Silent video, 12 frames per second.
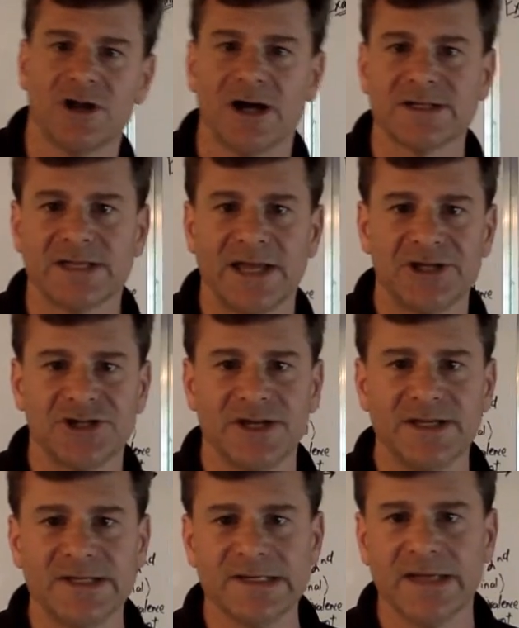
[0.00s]
oxidation
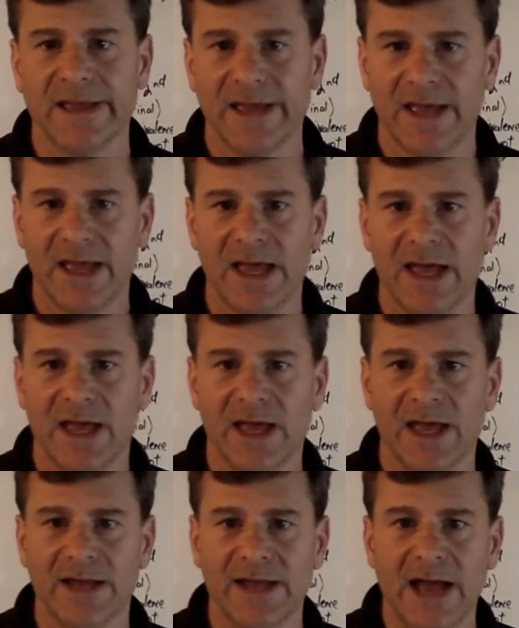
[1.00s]
is
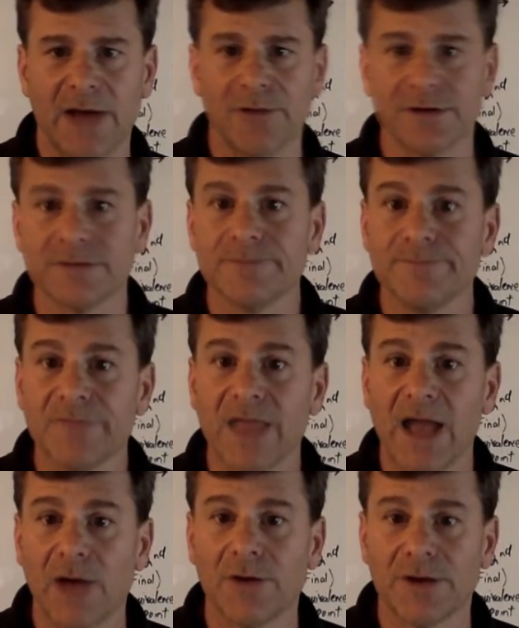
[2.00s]
and how
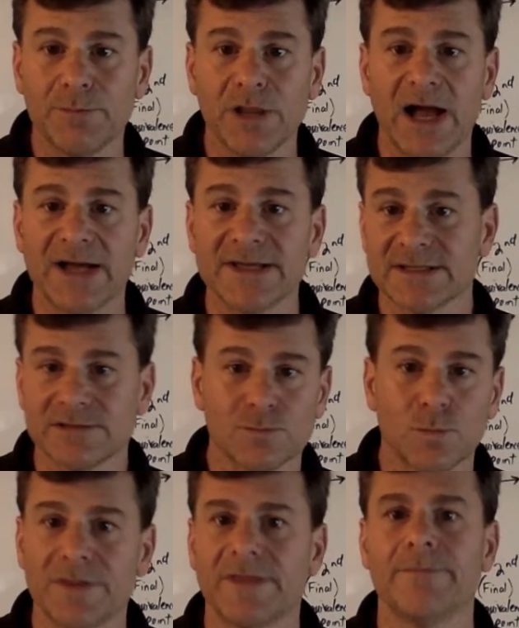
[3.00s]
it applies and
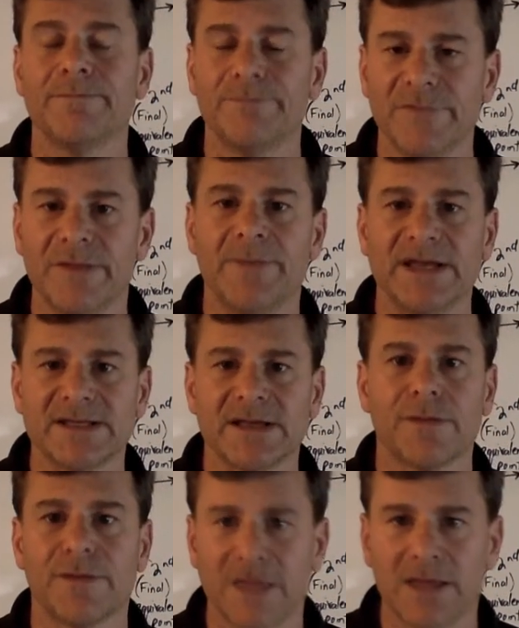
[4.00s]
what the basic
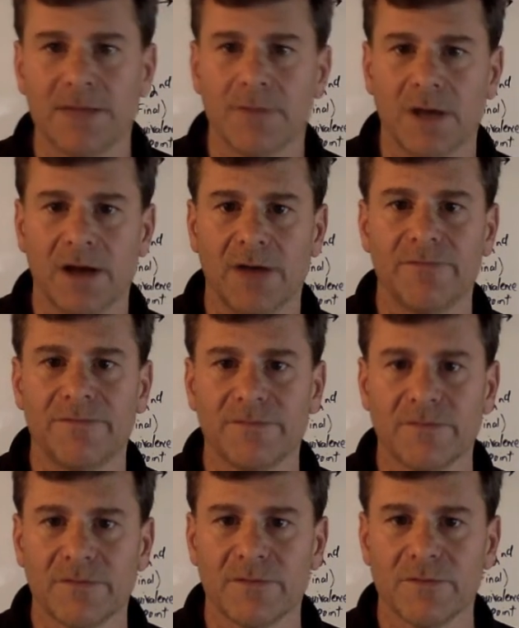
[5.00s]
theme of
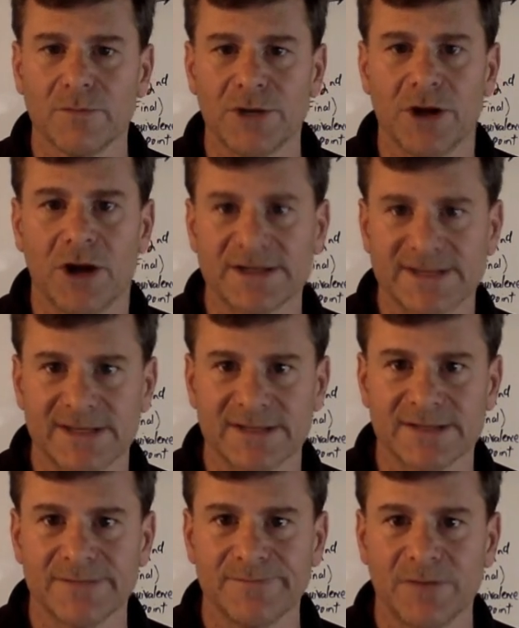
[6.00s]
redox
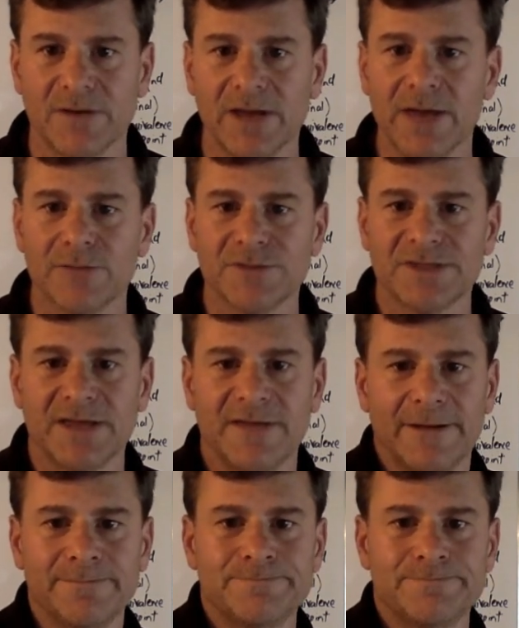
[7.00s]
is. Okay, we'll see you then.